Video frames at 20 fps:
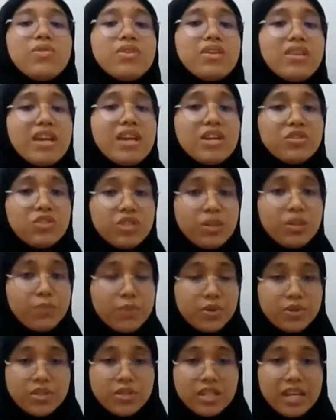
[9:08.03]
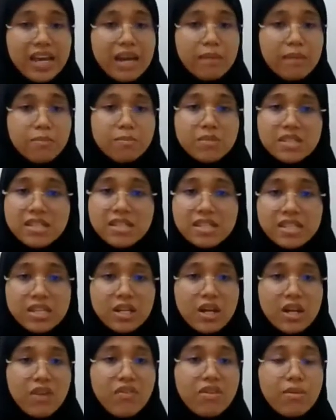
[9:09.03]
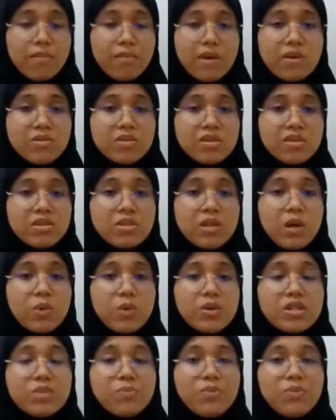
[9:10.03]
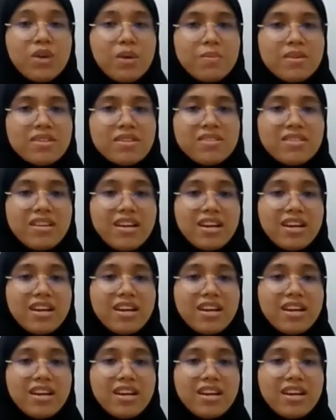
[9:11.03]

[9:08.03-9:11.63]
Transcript: the natural beauty and mystique of the mountains always promise